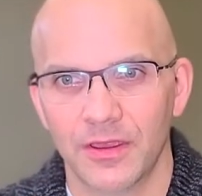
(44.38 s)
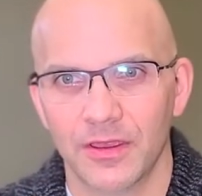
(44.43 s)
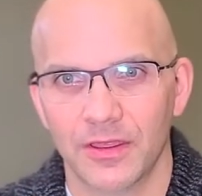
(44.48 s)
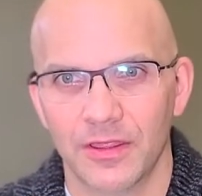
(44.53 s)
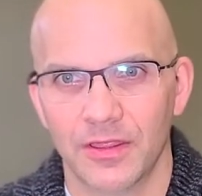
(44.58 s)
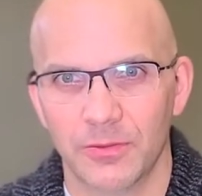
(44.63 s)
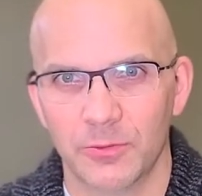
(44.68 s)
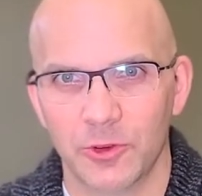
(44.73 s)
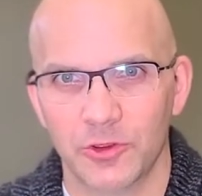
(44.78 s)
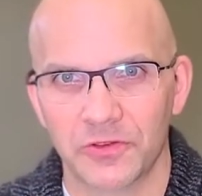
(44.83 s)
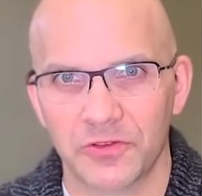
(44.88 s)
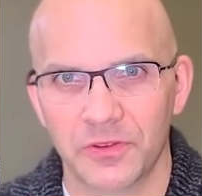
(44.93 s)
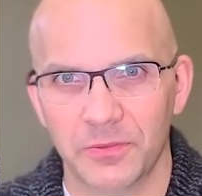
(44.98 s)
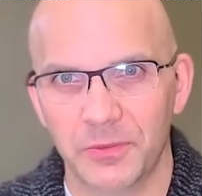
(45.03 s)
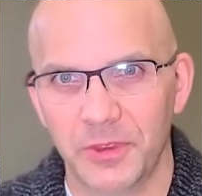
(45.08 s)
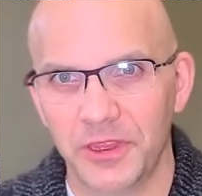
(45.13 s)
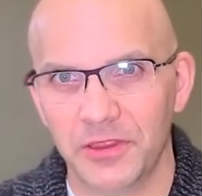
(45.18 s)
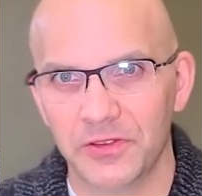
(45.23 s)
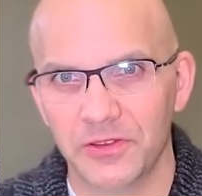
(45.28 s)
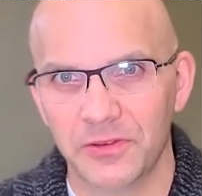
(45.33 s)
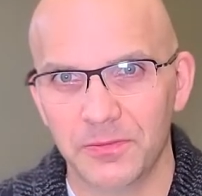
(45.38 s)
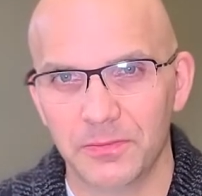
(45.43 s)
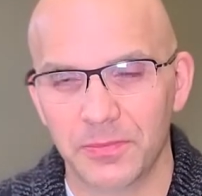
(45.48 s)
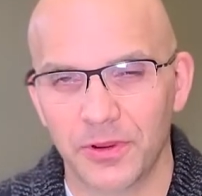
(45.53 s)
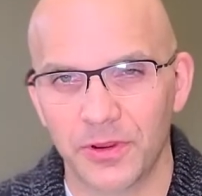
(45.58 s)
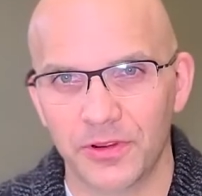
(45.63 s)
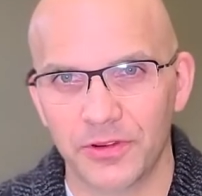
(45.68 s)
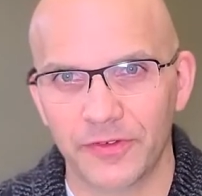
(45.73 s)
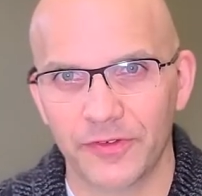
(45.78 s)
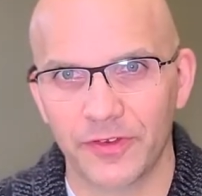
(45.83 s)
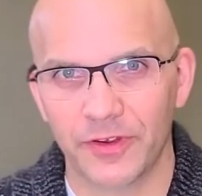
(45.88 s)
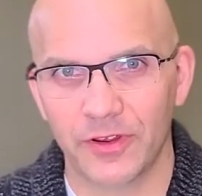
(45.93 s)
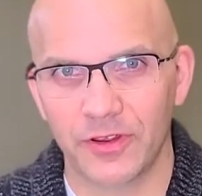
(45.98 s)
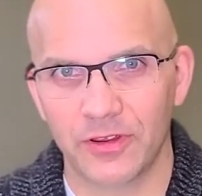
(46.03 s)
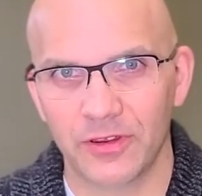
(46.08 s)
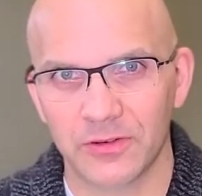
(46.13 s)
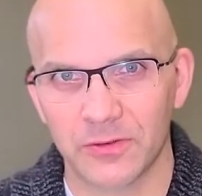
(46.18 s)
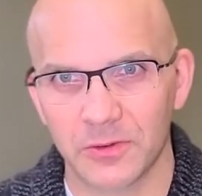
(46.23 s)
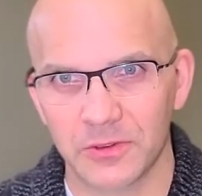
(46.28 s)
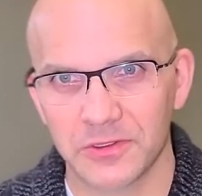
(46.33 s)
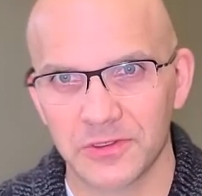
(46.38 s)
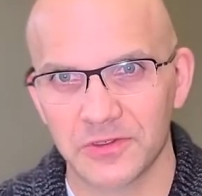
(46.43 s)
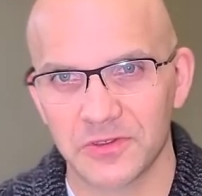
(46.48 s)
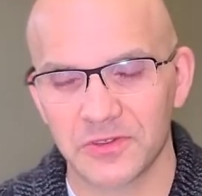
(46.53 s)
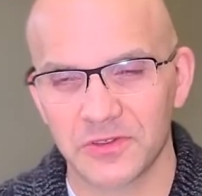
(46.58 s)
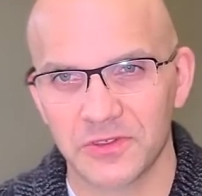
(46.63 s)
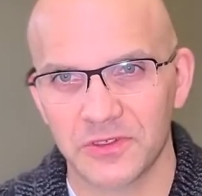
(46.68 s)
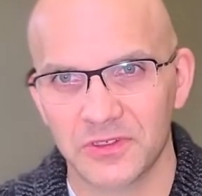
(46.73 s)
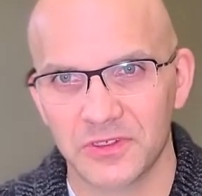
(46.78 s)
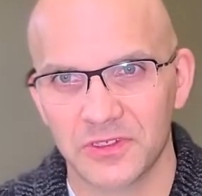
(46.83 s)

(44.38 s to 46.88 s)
The most amazing part of it all was